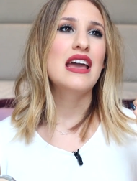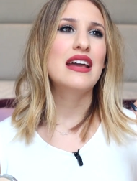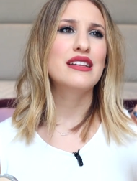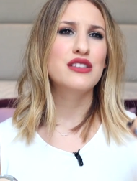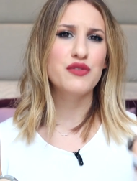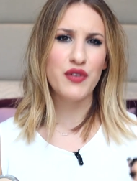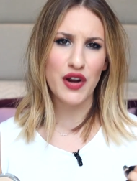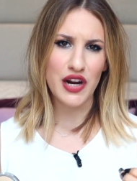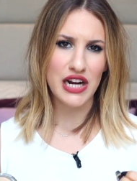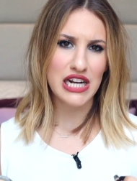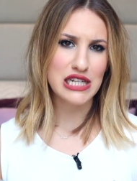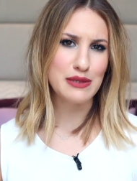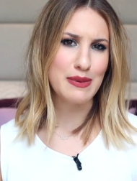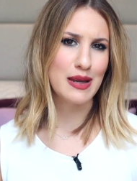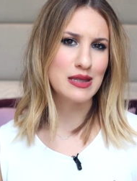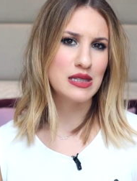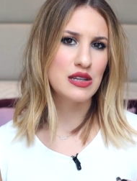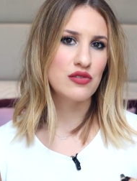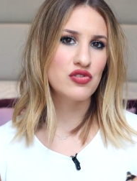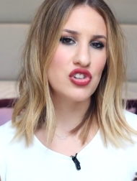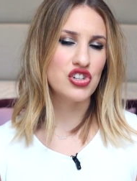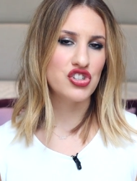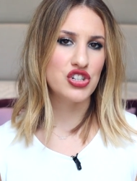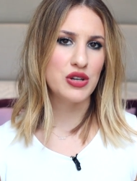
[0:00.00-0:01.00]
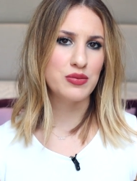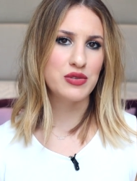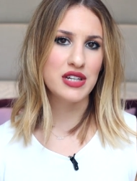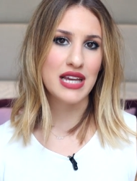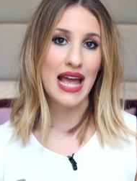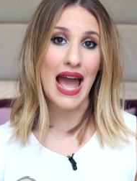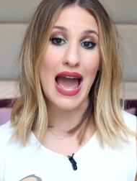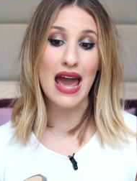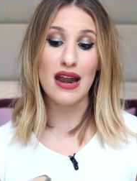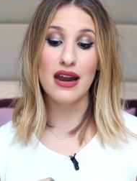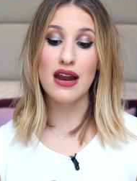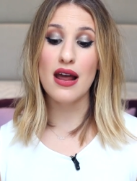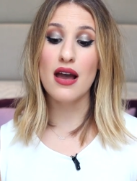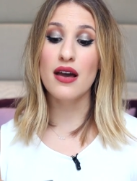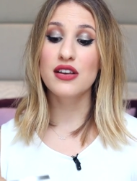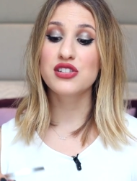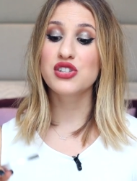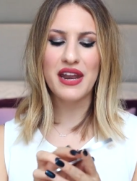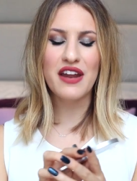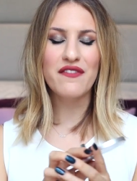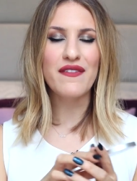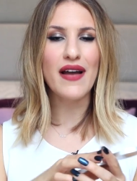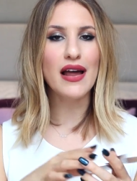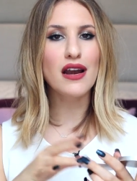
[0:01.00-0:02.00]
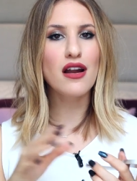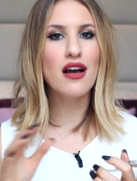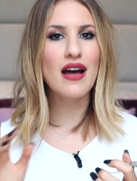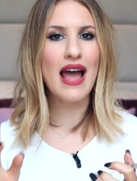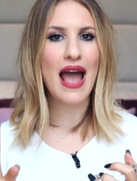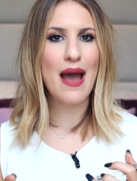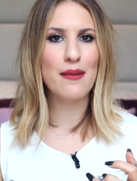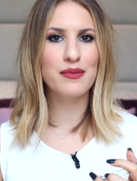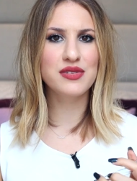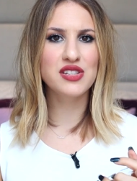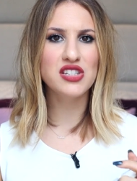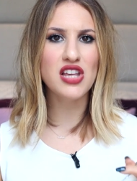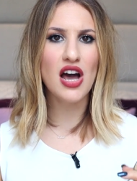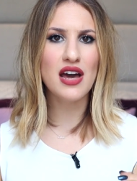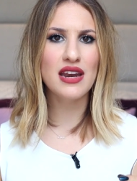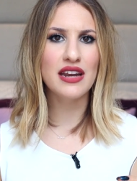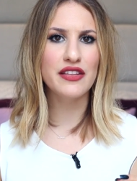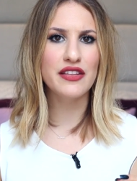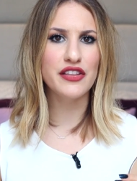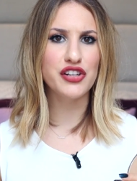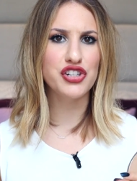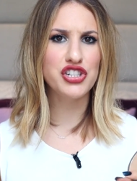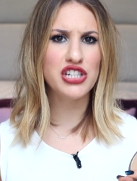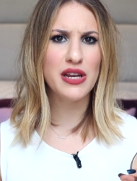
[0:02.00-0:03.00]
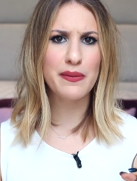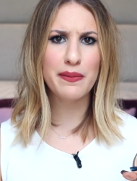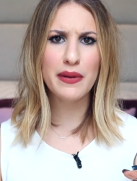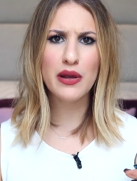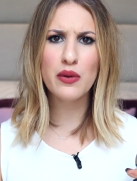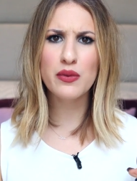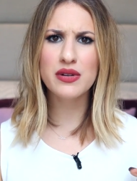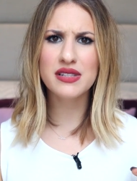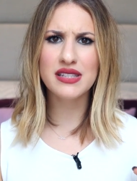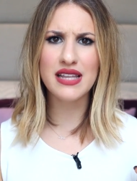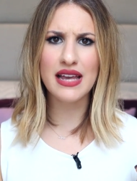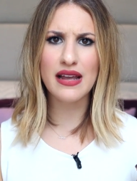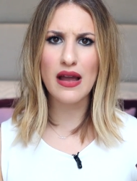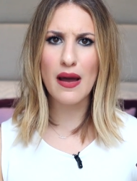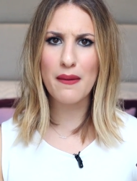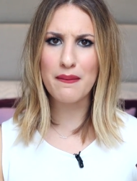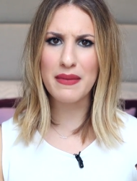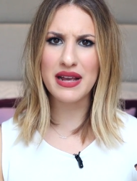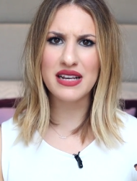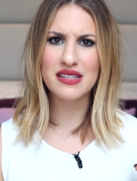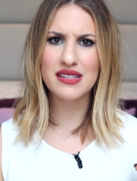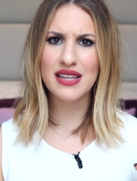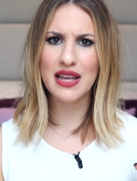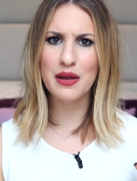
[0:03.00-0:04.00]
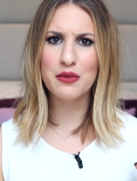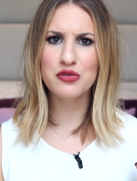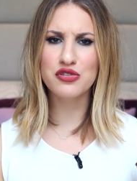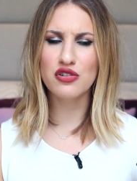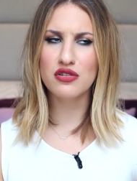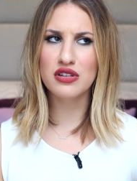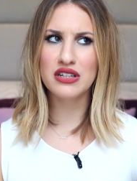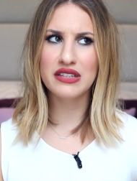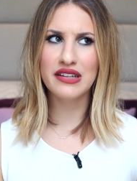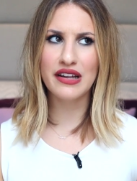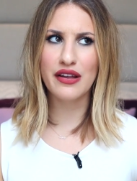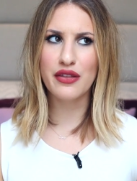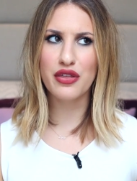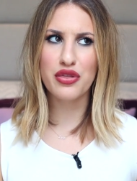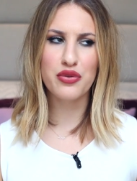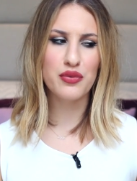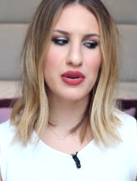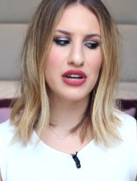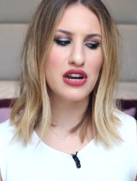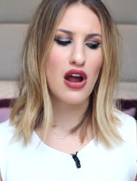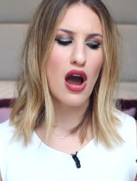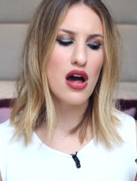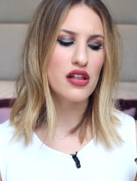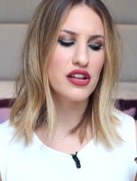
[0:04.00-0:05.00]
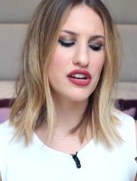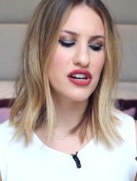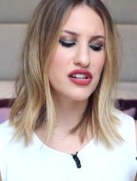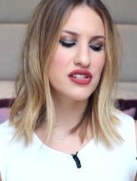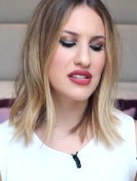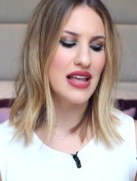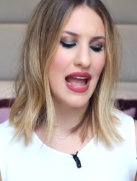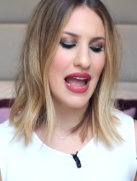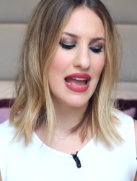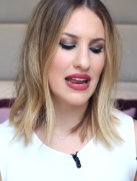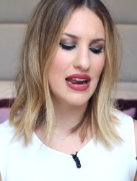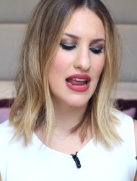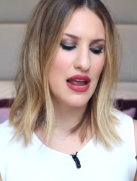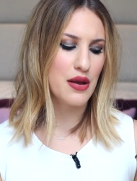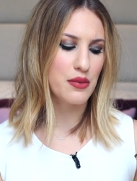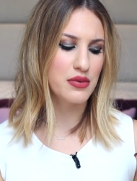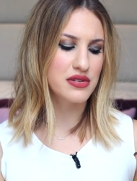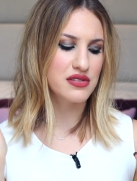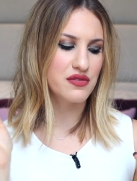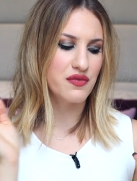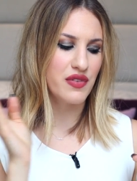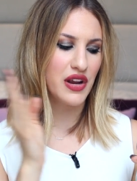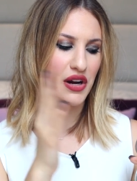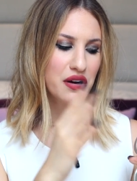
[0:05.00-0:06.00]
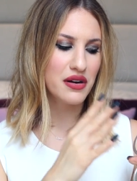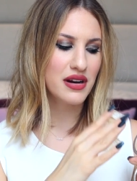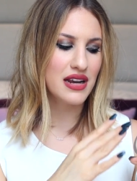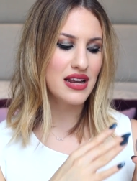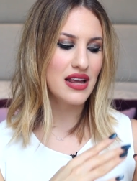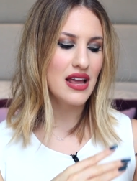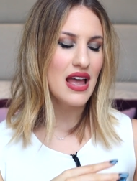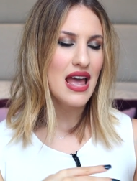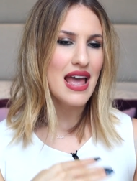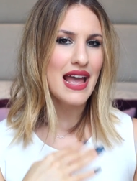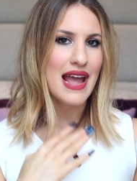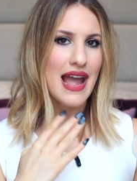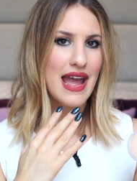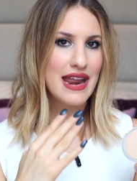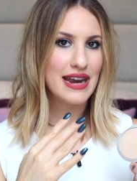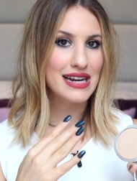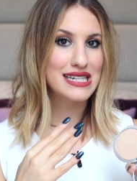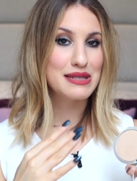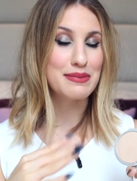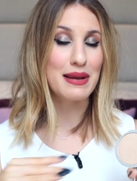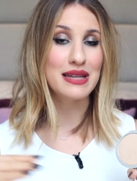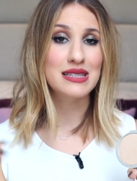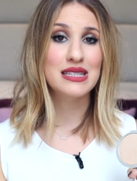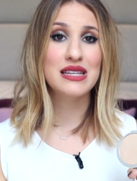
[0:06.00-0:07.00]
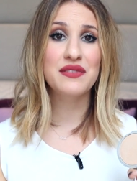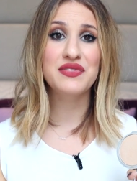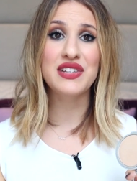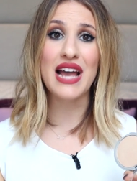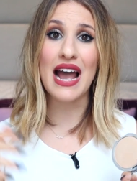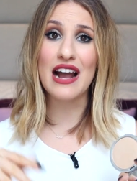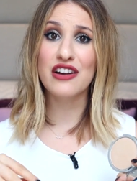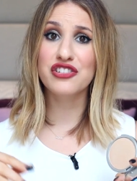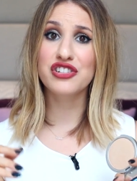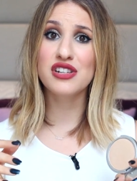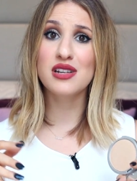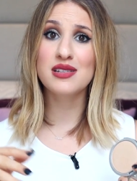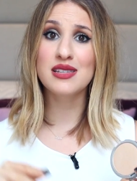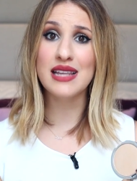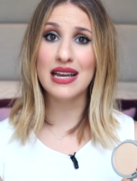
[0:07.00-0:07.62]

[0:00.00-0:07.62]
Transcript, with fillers: it's very expensive to ship to Canada. But I found it on Amazon and the shipping was like amazing. It was only like $3 and it was very inexpensive to actually